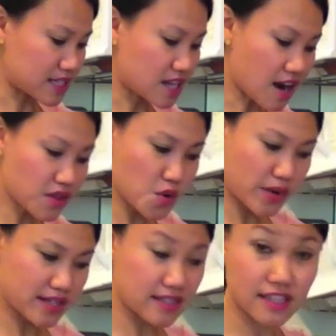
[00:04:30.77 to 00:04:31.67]
to tuck the
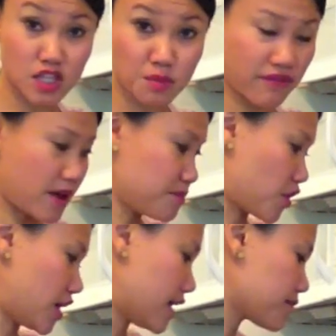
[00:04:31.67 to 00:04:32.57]
wings in to prevent
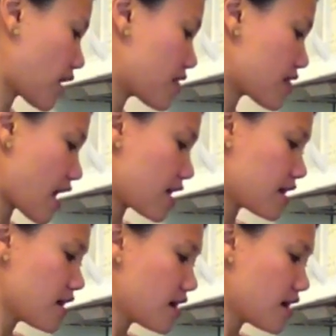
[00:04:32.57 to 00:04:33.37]
burning, and then